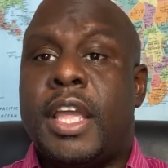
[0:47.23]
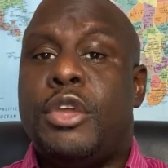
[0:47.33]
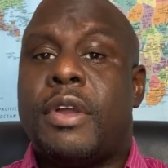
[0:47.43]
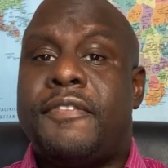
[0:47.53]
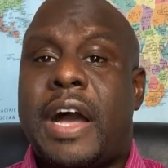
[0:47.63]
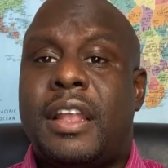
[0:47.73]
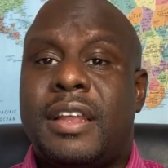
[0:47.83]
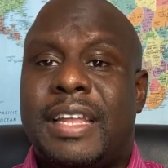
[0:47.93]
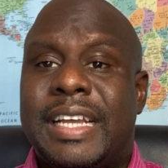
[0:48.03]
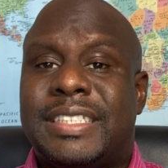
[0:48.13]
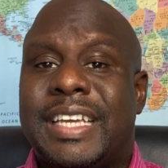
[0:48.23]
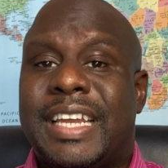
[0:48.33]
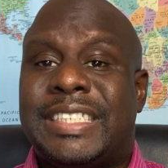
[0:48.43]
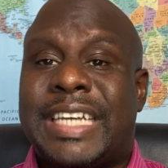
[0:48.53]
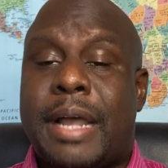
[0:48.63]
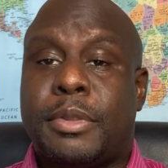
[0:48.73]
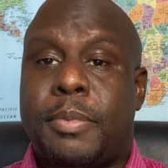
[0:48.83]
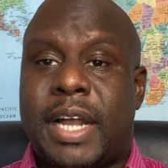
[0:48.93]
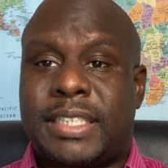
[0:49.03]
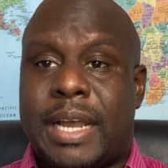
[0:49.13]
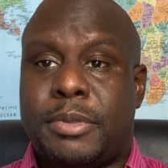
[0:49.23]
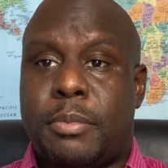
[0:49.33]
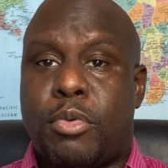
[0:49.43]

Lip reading: You can follow the link to get a chapter-by-chapter